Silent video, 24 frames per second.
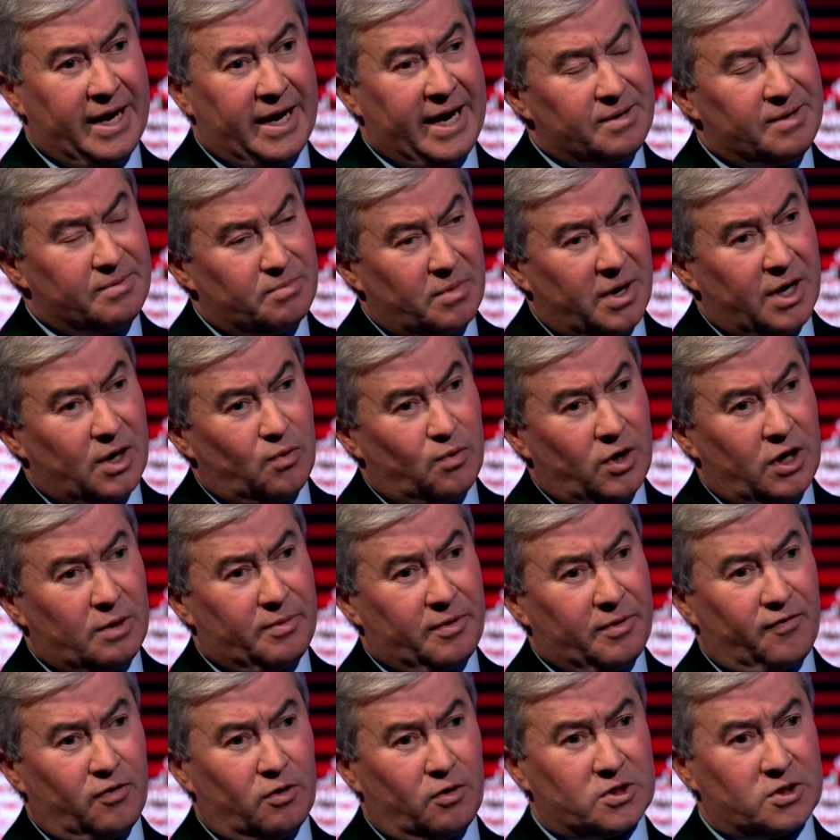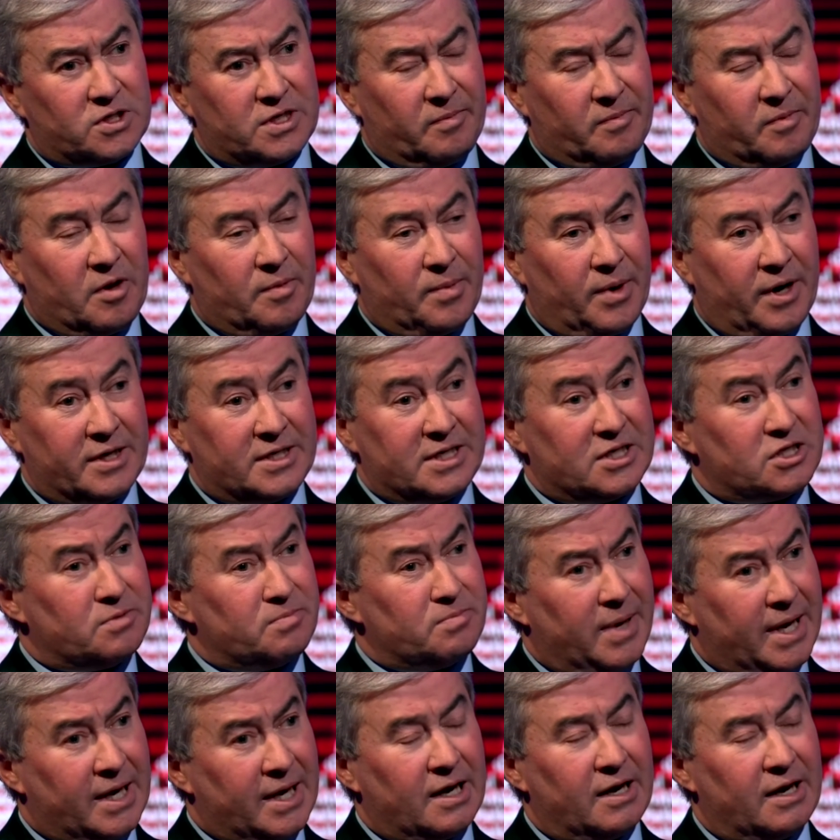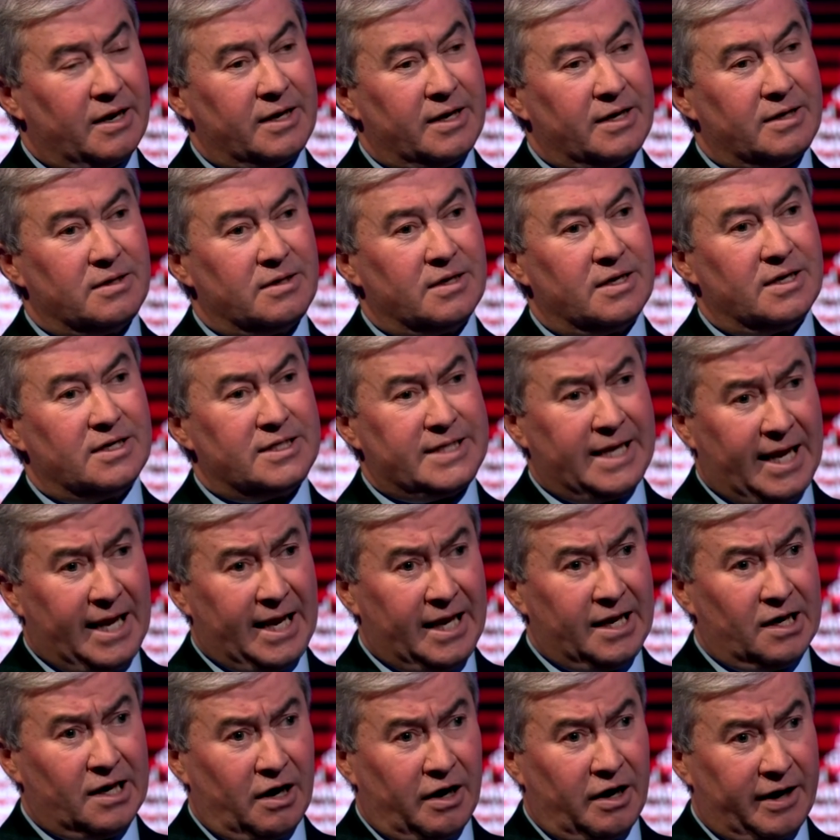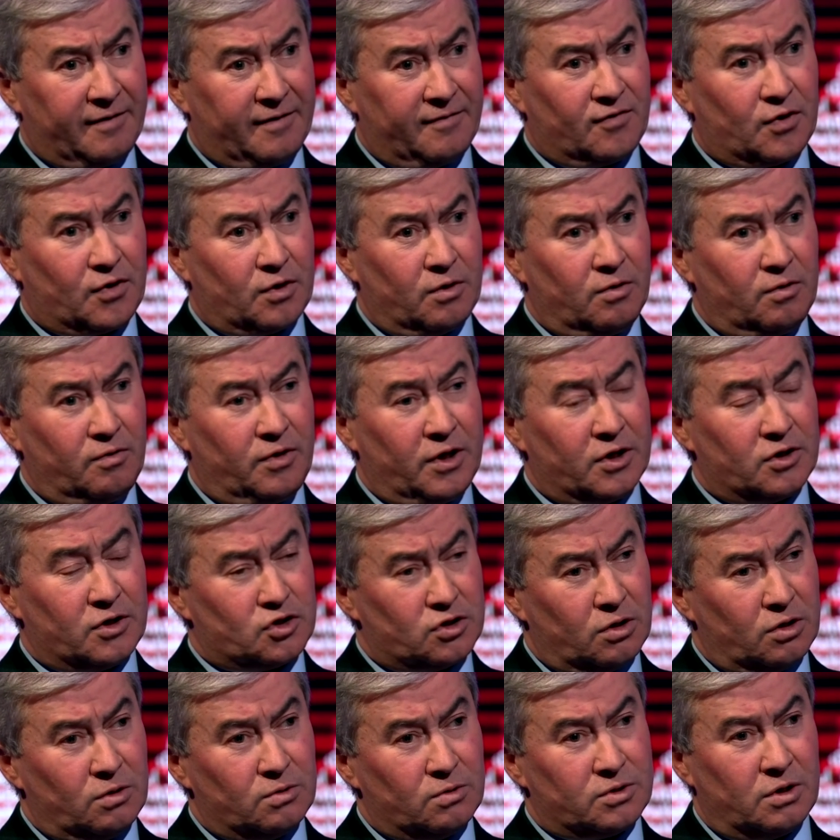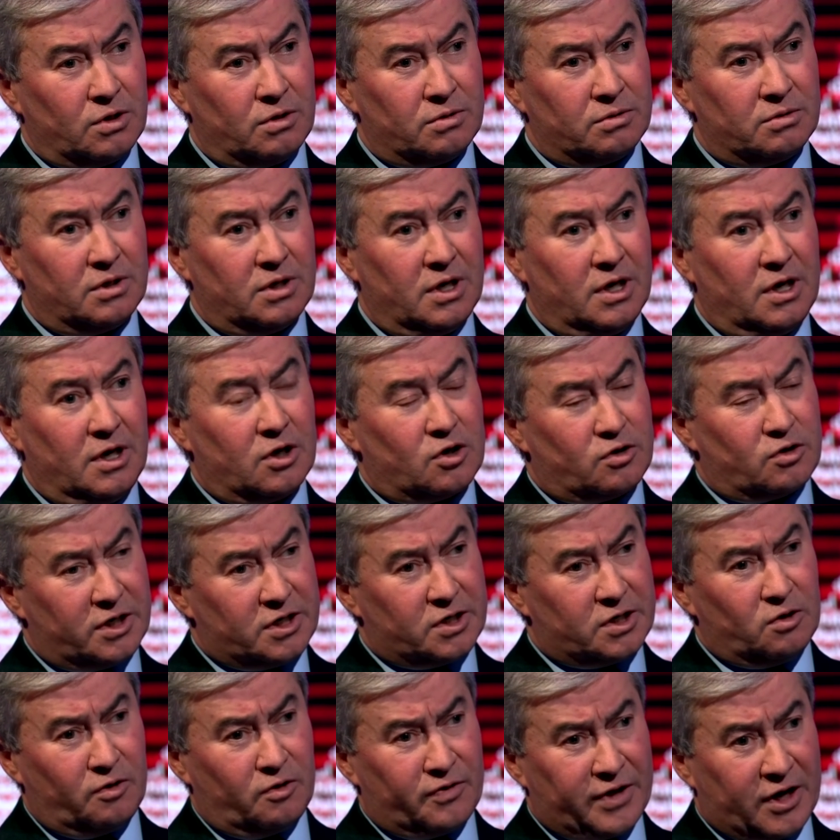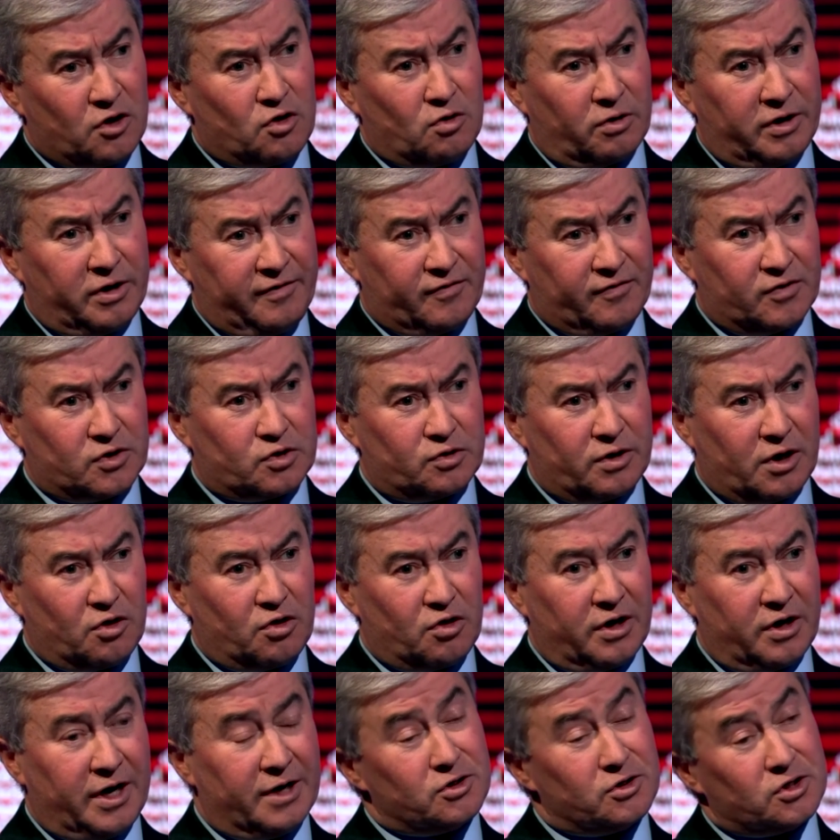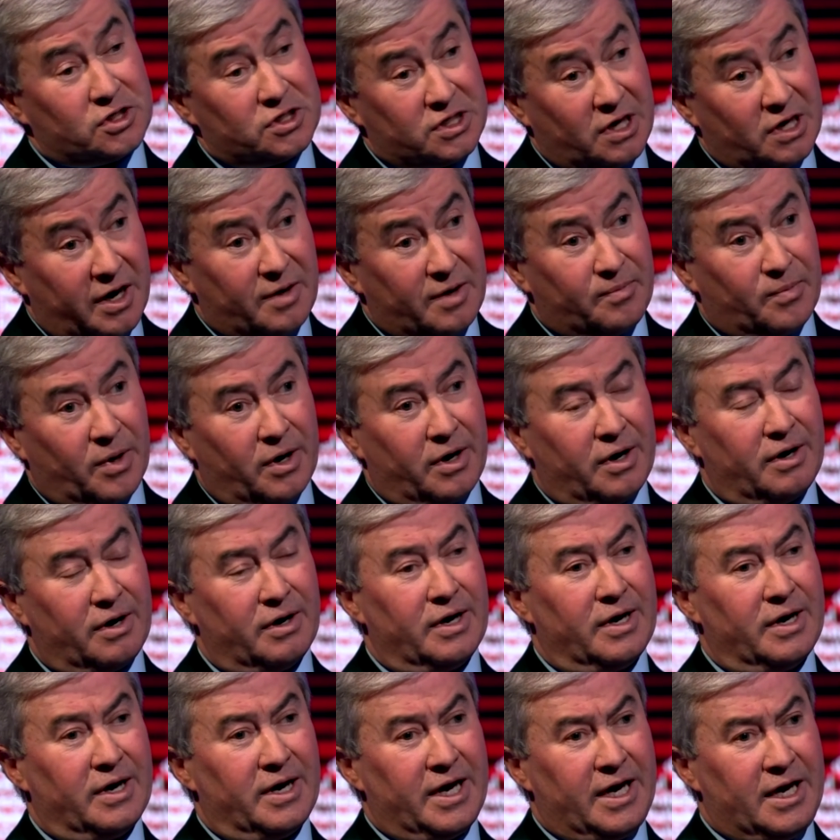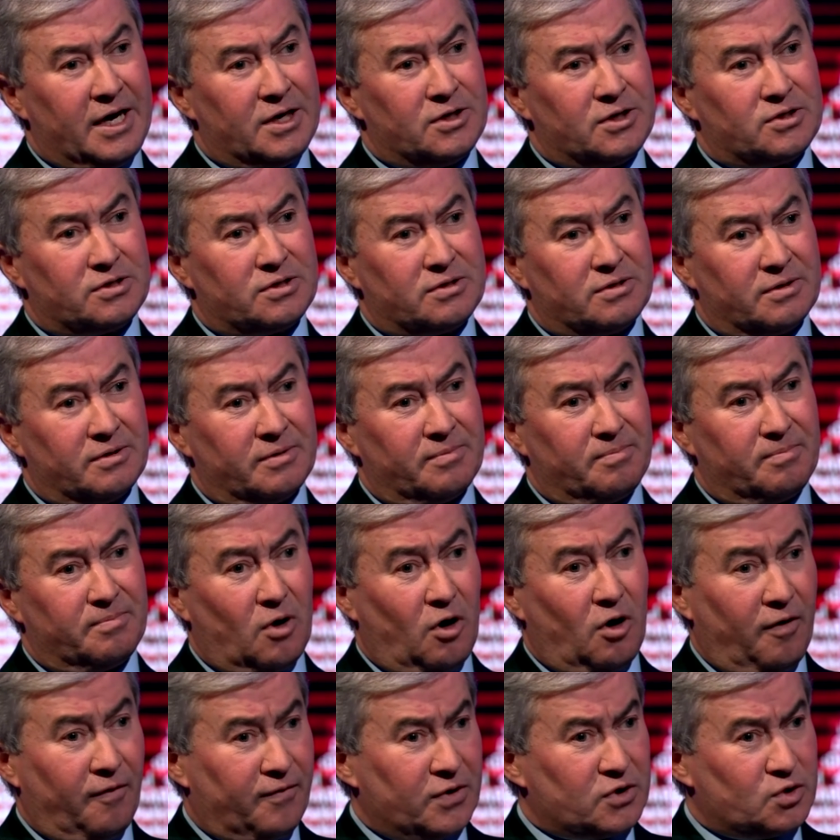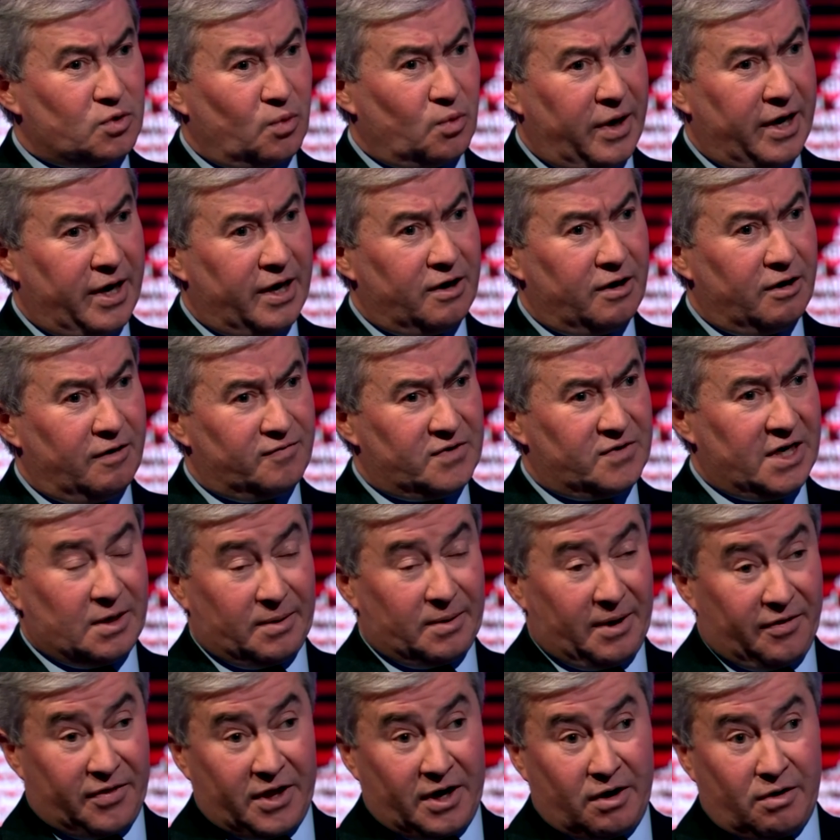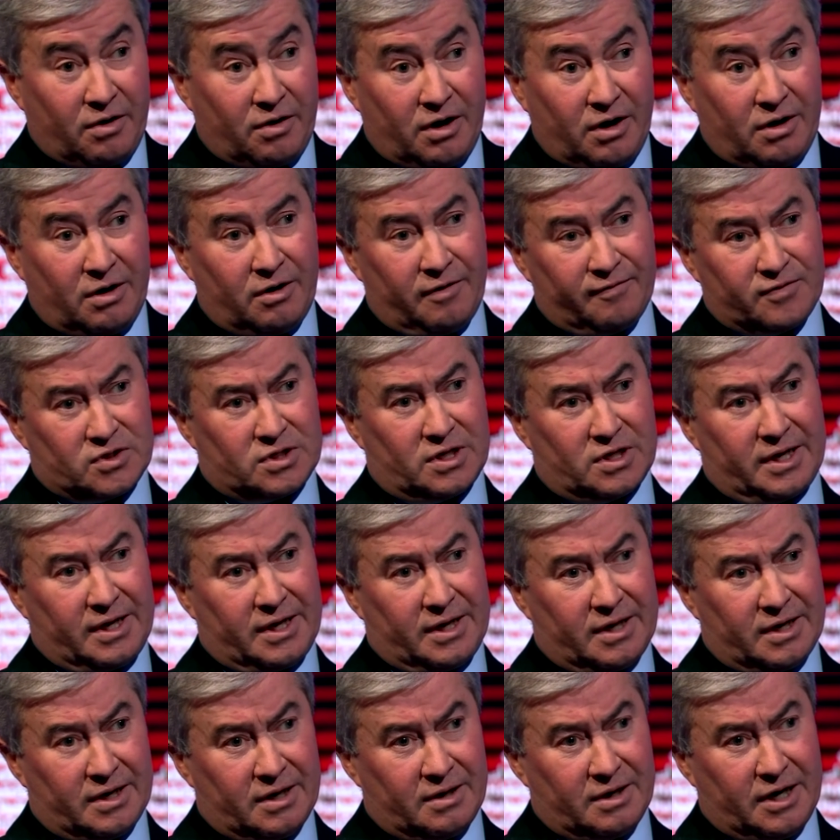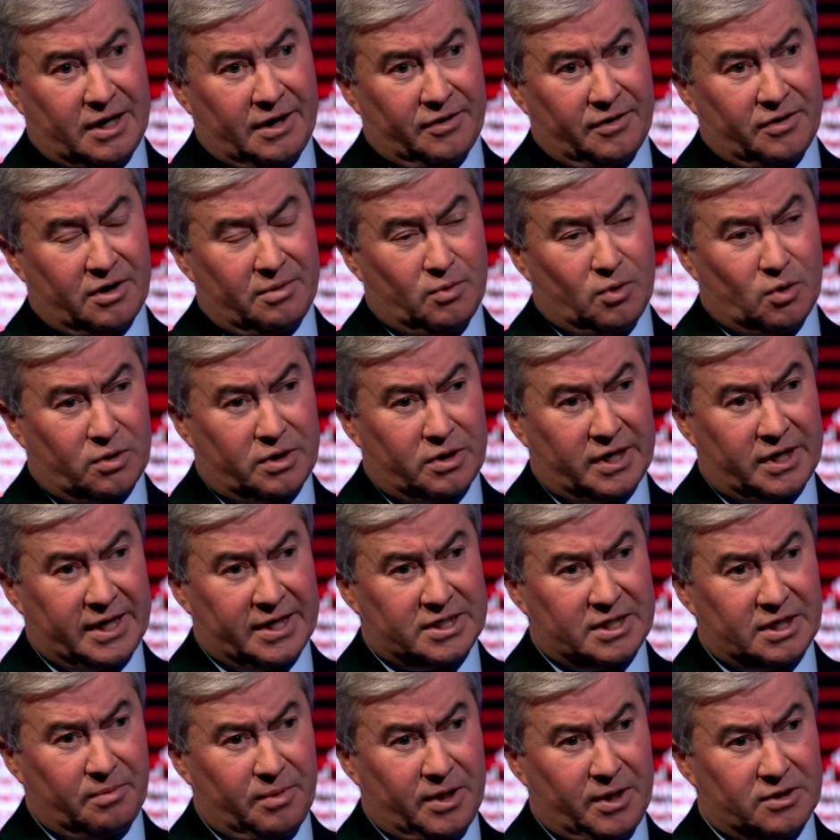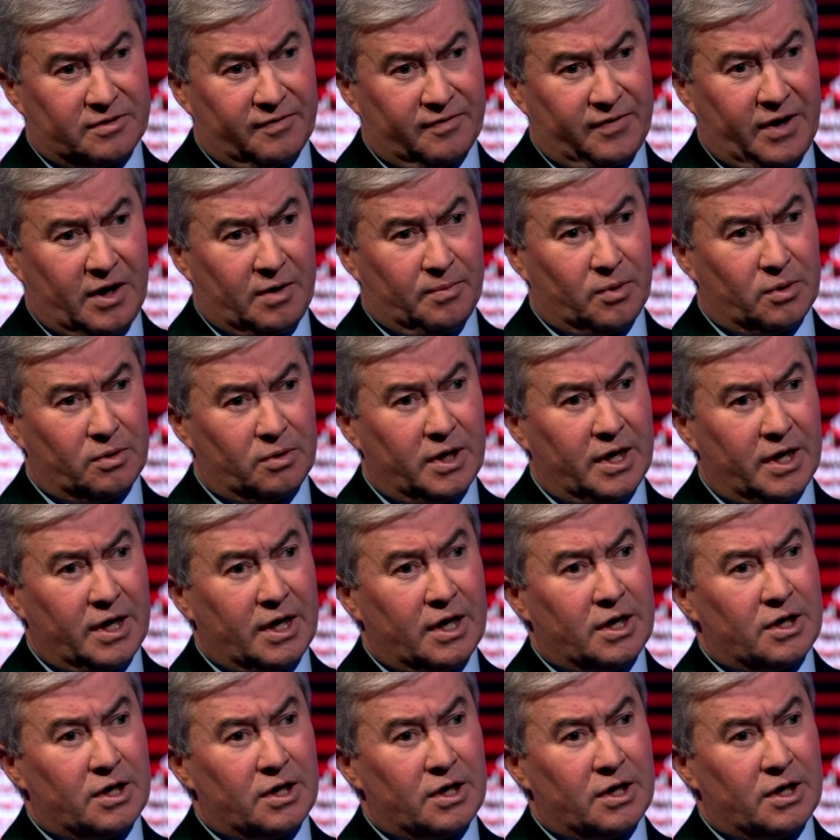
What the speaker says: It might well be fought simply by dismantling daily life through the assault on critical national infrastructure. And cyber is the obvious way of dealing with that. There are obviously other more kinetic means available.